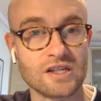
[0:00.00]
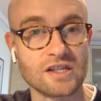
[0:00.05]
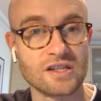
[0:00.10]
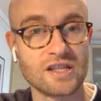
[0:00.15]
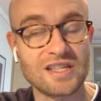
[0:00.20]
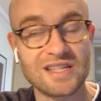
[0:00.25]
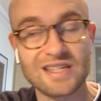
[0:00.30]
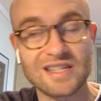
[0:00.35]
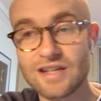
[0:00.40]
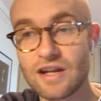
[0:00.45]
because
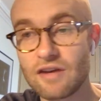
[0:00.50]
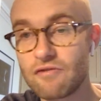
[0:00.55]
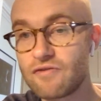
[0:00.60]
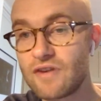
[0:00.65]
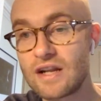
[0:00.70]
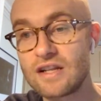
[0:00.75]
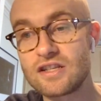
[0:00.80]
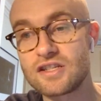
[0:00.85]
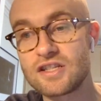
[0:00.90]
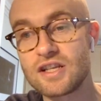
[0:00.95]
this isn't a
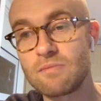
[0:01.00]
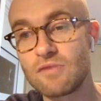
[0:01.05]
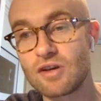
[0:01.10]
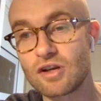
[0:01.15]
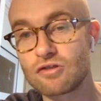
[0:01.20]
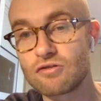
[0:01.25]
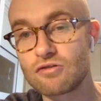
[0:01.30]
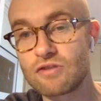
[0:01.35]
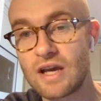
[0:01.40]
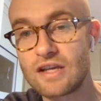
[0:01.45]
France team that
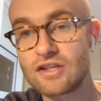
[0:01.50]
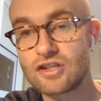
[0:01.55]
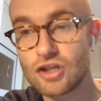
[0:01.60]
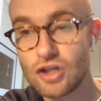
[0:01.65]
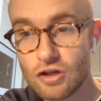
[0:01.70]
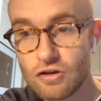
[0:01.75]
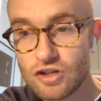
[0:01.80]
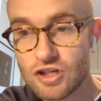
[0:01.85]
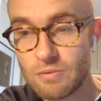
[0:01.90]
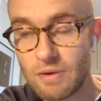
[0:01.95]
creates a
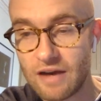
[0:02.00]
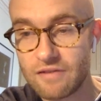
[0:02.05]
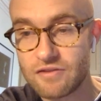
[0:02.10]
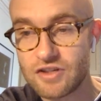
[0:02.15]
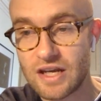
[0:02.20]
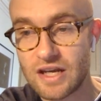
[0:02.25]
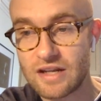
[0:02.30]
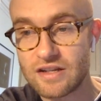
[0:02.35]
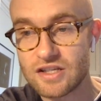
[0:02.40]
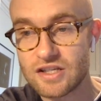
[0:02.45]
huge amount of
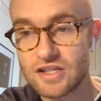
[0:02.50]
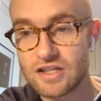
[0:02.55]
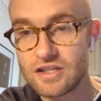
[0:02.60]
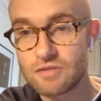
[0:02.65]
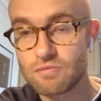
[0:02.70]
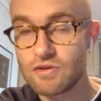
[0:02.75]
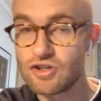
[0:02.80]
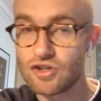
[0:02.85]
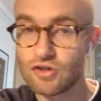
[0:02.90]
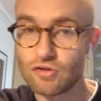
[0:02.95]
chances.
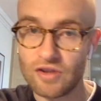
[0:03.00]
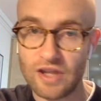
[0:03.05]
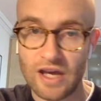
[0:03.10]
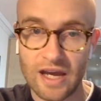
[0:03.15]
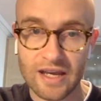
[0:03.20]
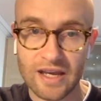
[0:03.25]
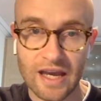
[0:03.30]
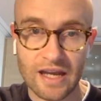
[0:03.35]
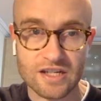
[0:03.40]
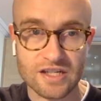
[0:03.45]
We saw that
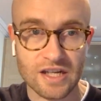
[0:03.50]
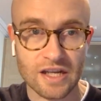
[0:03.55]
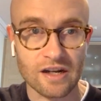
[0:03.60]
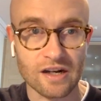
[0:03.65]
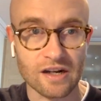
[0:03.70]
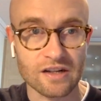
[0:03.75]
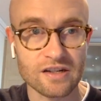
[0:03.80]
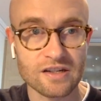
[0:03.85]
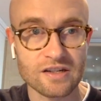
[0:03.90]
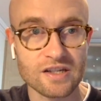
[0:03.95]
against
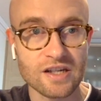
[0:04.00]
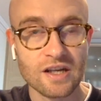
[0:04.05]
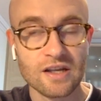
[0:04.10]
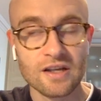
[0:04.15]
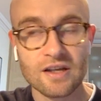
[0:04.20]
England.